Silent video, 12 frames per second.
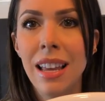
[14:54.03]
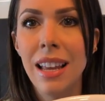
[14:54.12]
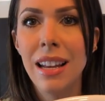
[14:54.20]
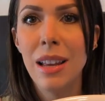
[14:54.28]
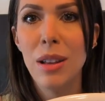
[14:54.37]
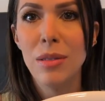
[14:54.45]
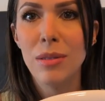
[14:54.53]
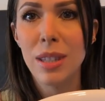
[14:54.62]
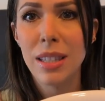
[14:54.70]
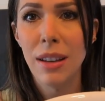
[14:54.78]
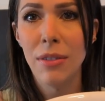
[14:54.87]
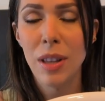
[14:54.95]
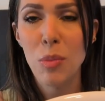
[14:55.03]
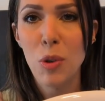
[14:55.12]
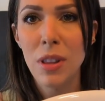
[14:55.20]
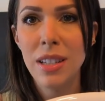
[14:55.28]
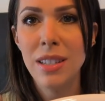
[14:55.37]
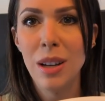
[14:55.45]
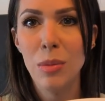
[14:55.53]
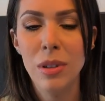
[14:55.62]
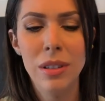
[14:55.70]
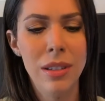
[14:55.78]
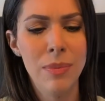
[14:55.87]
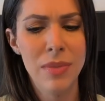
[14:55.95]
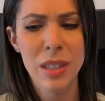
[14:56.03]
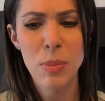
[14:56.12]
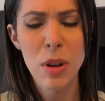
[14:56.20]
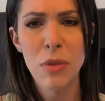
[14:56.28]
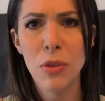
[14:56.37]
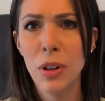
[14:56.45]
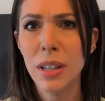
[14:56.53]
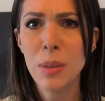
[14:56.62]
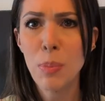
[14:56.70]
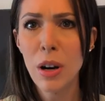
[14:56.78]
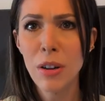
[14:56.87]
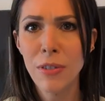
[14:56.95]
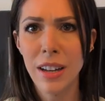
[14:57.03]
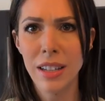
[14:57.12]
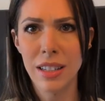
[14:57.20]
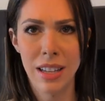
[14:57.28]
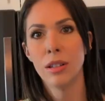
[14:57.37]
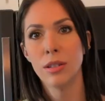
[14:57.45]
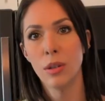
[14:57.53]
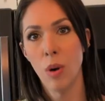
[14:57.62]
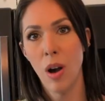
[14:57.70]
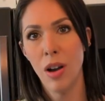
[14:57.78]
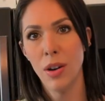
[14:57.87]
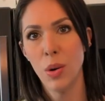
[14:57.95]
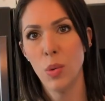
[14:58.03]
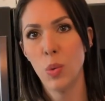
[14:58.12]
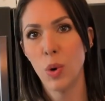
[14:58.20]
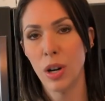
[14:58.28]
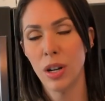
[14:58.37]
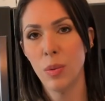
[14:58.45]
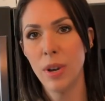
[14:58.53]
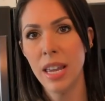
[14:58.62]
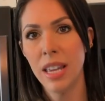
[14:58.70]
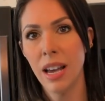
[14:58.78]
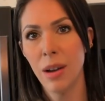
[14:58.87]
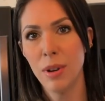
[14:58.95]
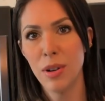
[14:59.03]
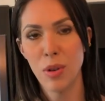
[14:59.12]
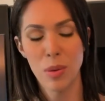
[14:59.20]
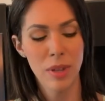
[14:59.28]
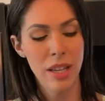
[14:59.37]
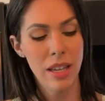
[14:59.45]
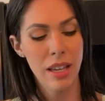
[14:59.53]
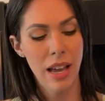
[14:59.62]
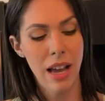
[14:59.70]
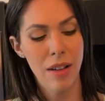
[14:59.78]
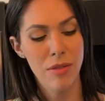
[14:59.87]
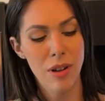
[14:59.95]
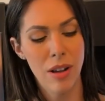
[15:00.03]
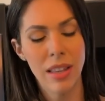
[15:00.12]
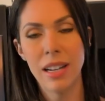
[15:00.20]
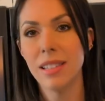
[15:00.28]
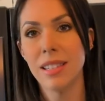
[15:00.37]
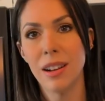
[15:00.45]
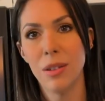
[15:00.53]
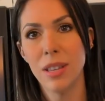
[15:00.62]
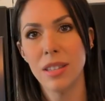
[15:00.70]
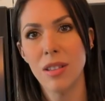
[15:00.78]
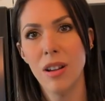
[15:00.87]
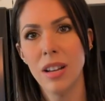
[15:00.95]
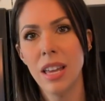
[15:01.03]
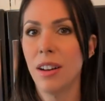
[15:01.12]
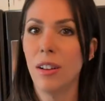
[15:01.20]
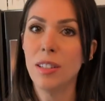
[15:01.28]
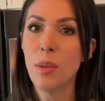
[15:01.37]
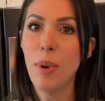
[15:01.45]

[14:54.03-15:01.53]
and it's definitely more than doubled, it's beautiful, it's perfect. So on a work week, I would normally have not let it sit out this long. It all